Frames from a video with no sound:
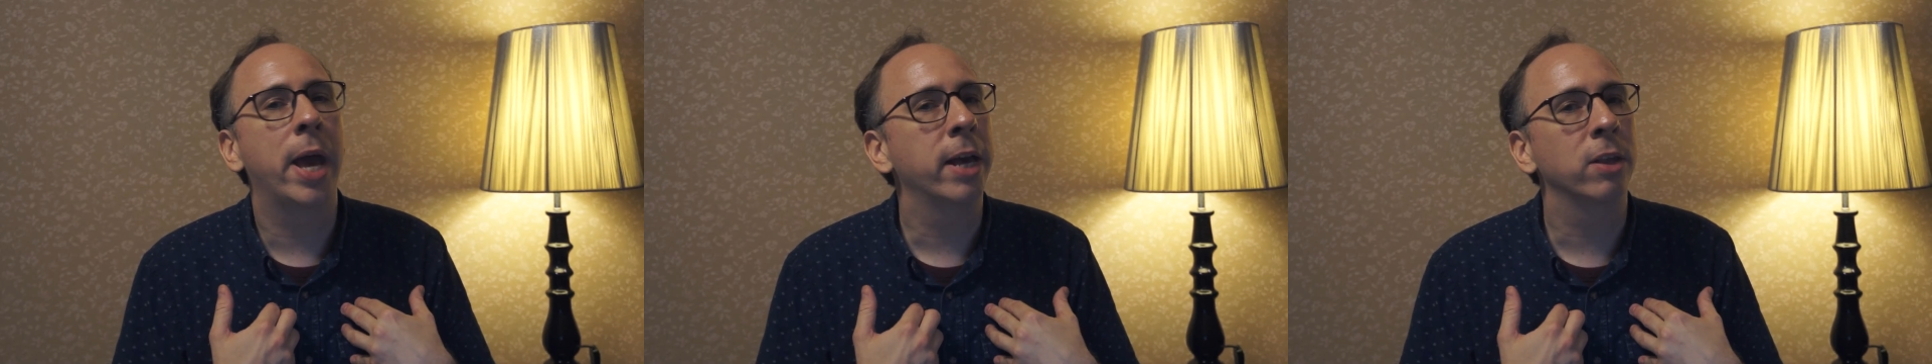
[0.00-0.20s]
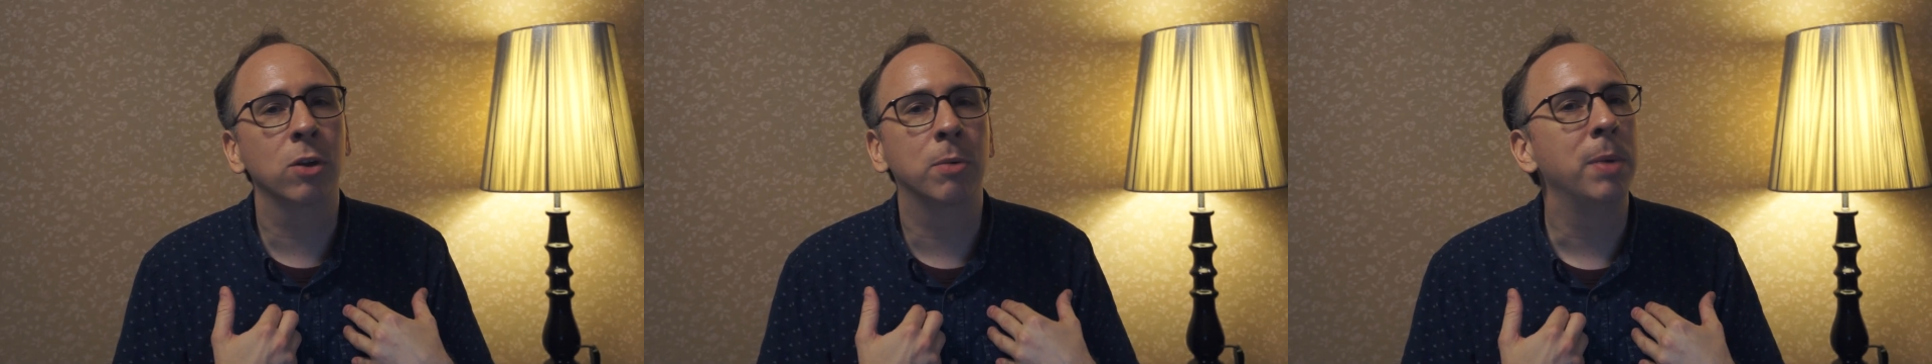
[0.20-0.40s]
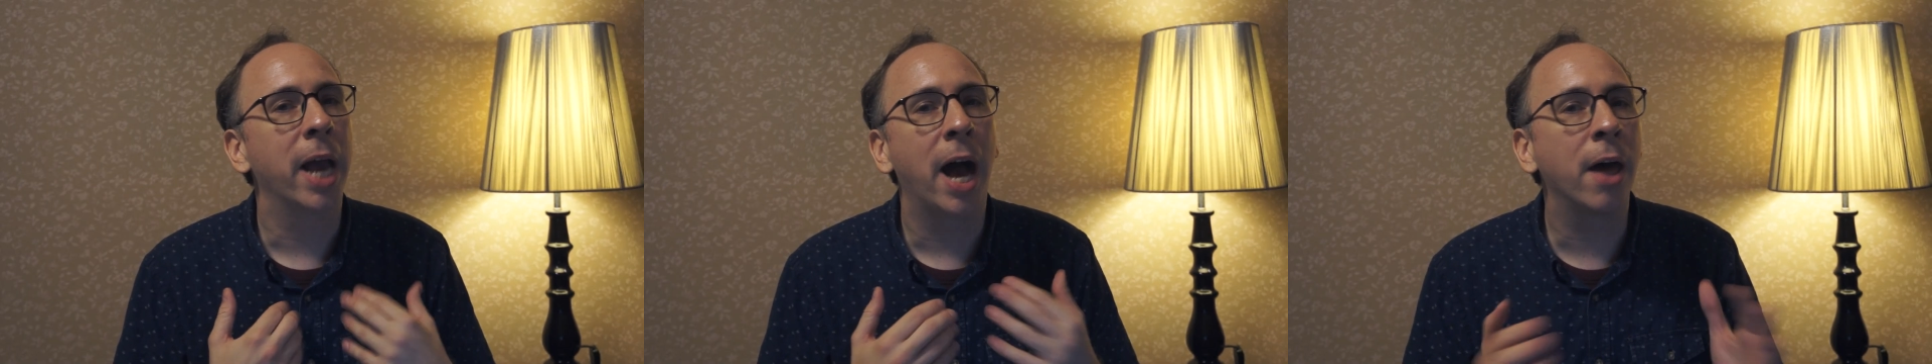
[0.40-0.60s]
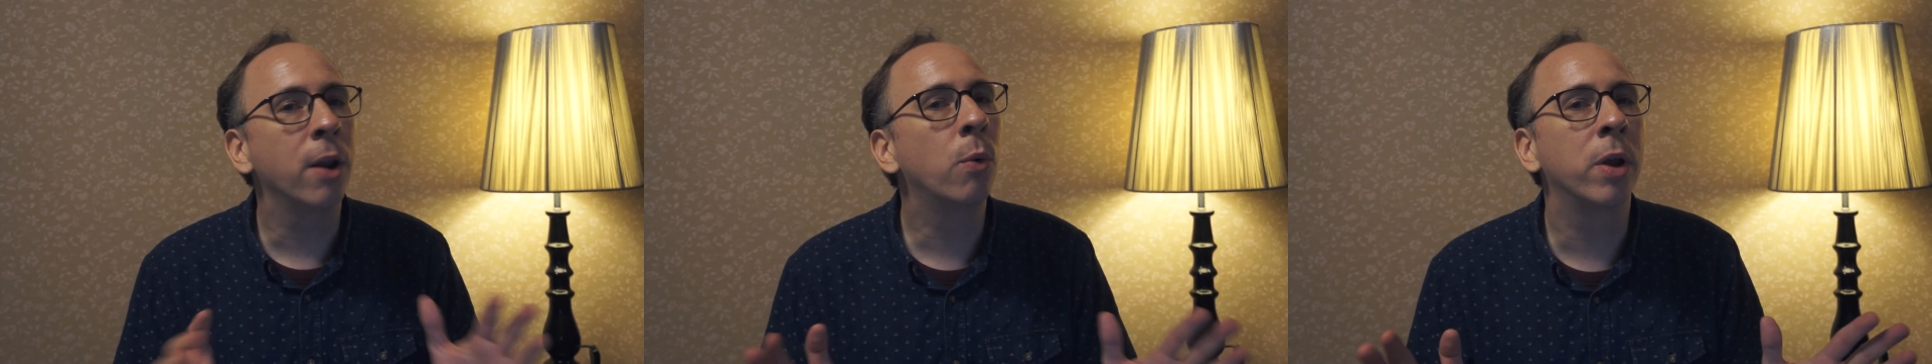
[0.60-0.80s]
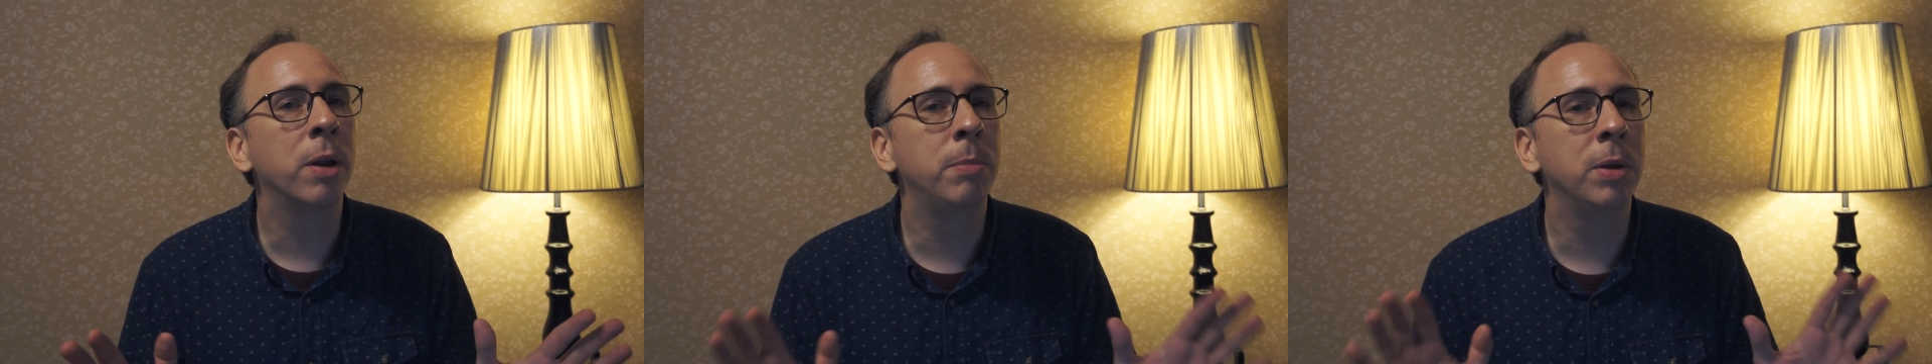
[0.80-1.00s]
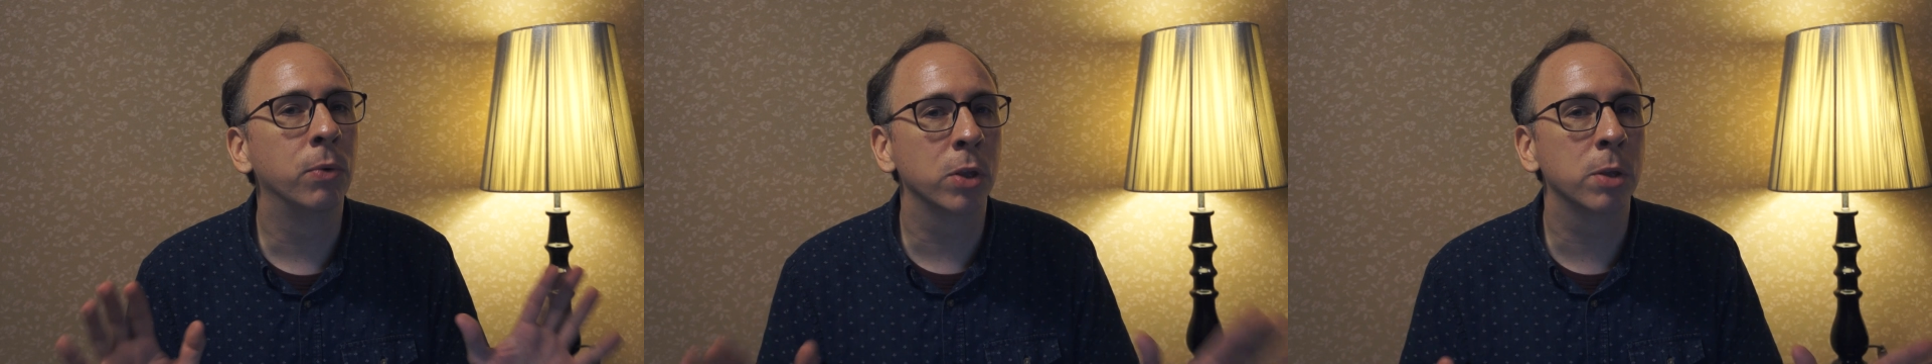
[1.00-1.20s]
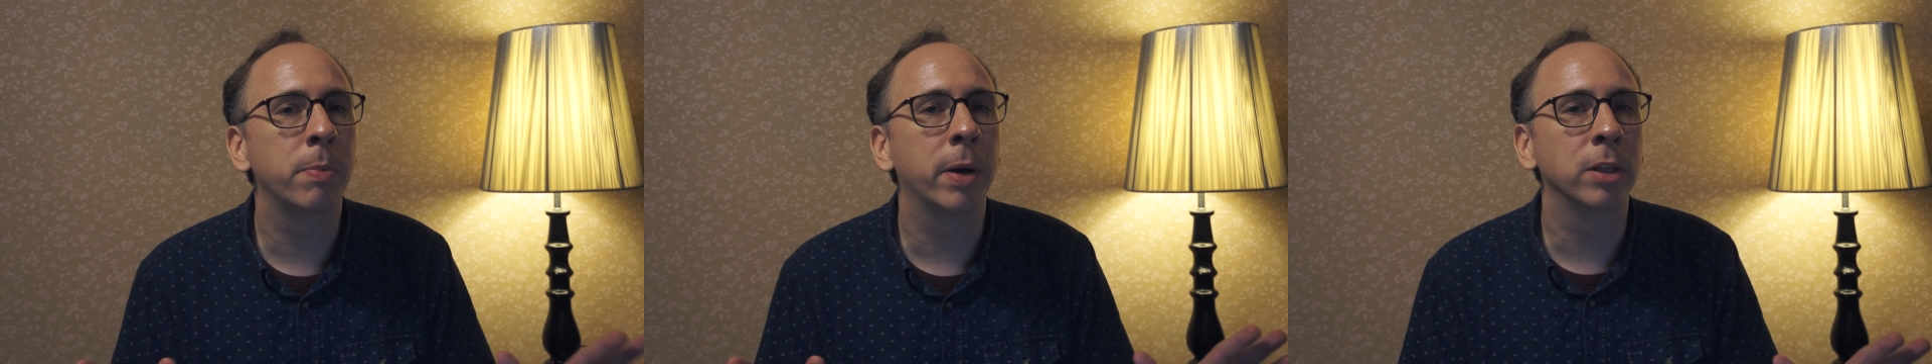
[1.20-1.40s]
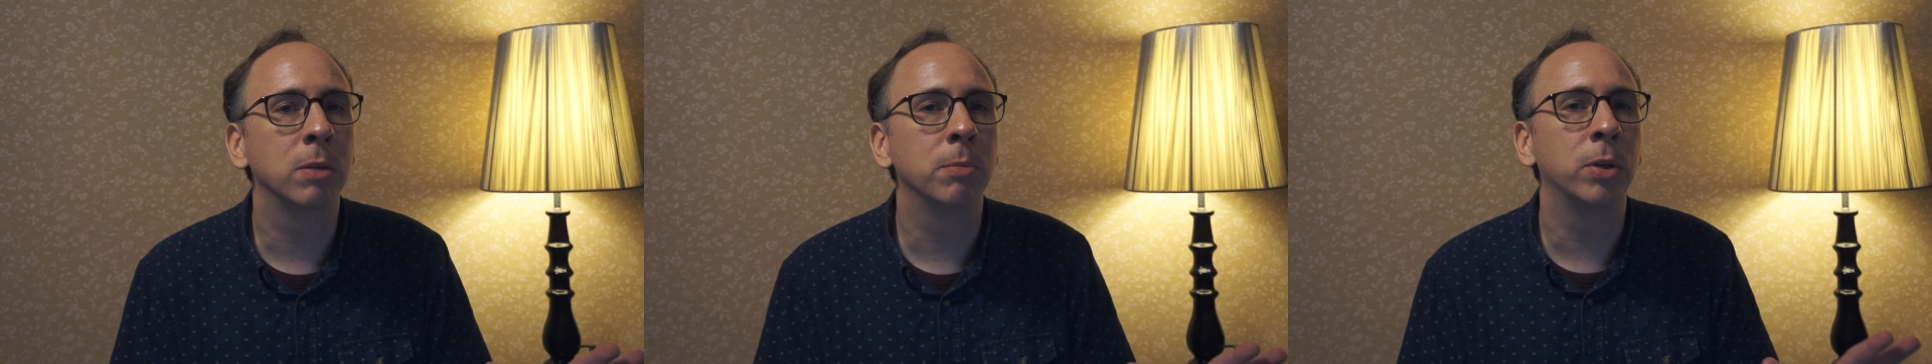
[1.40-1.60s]
ask me. I don't want to be
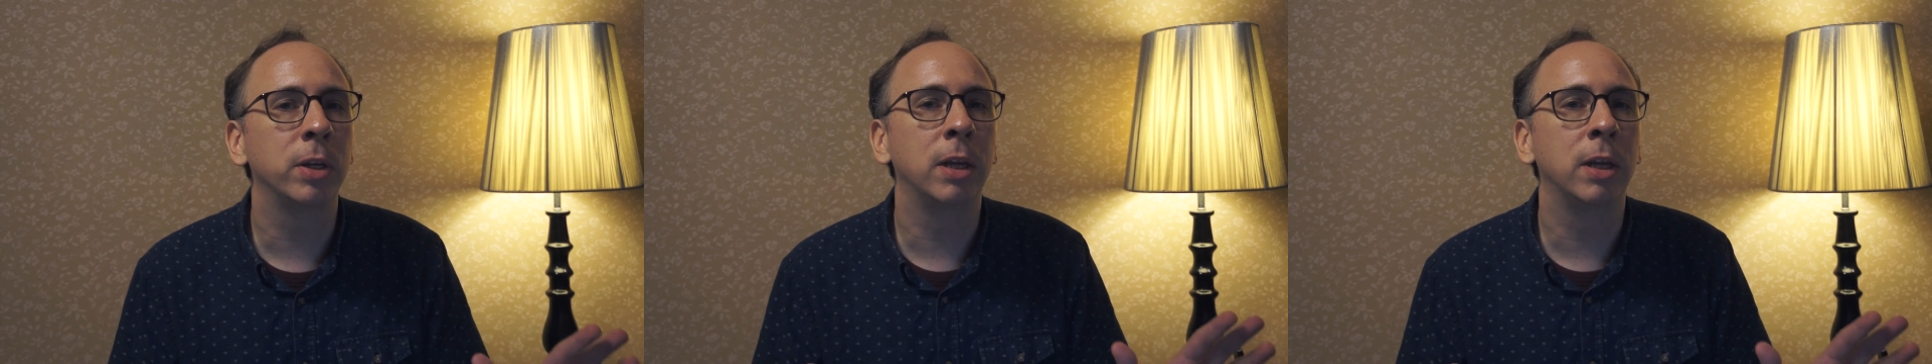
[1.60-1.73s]
responsible.